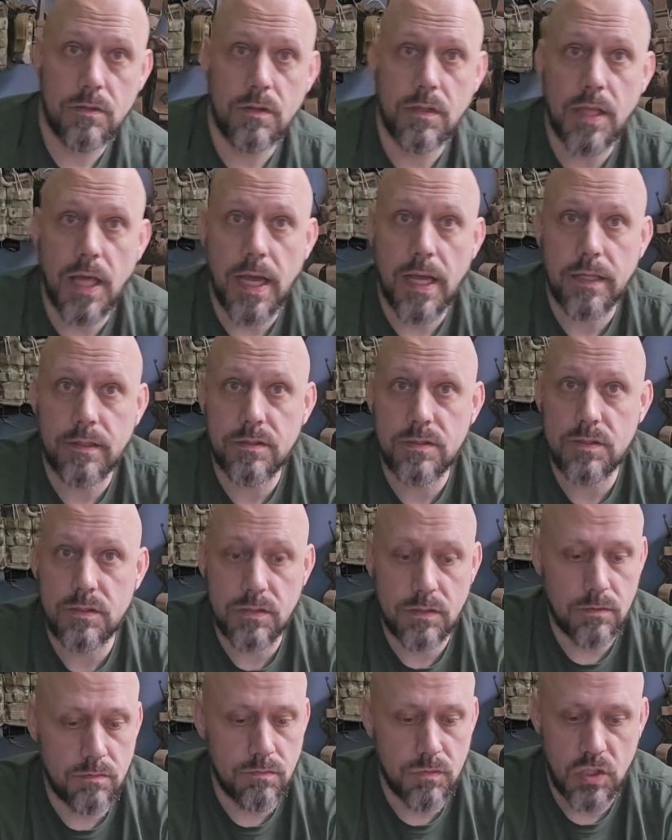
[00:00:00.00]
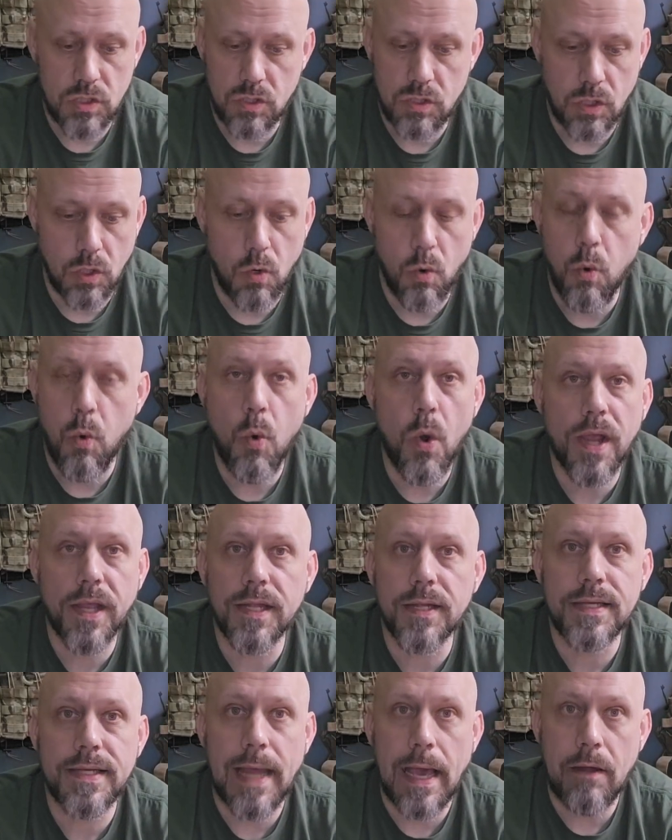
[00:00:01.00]
That's just the quick
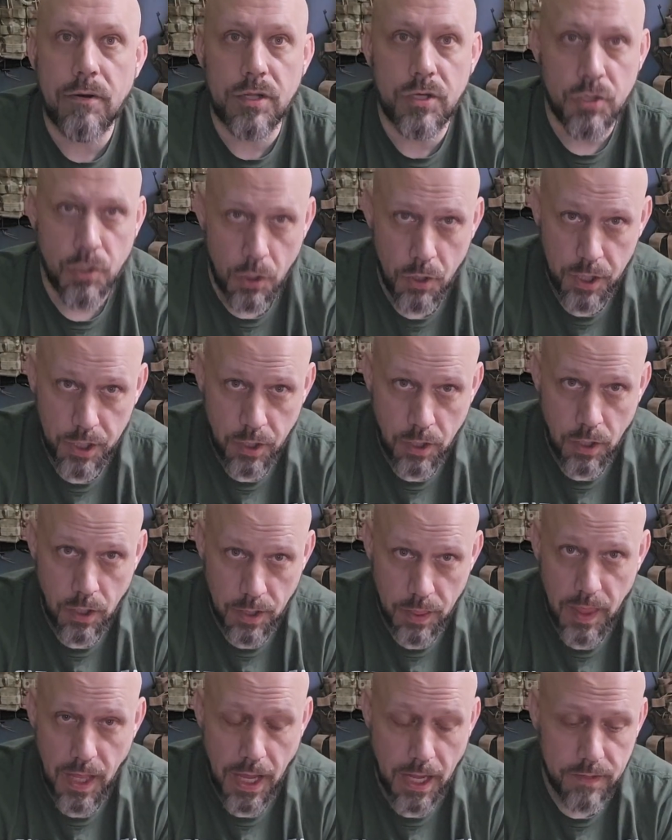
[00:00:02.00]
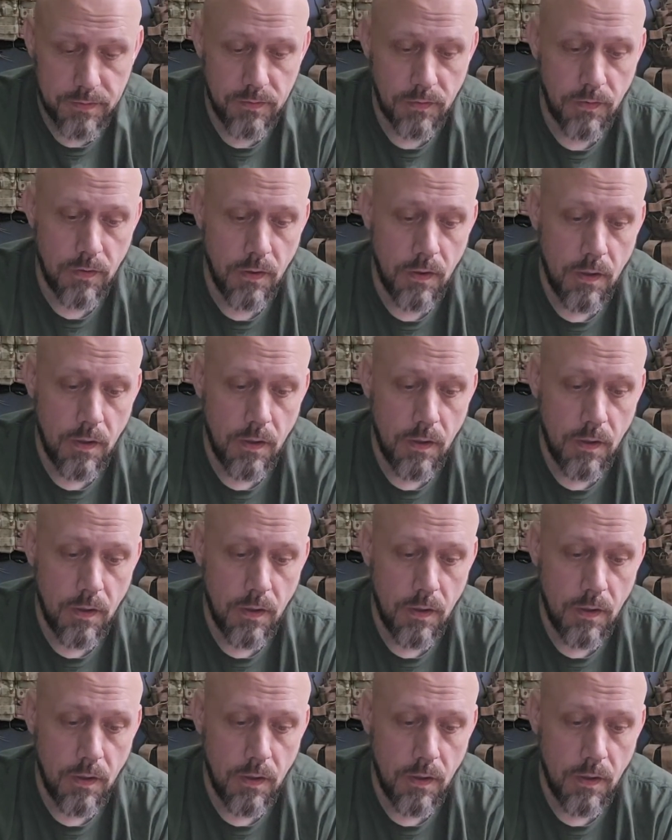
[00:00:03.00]
and down and dirty on that.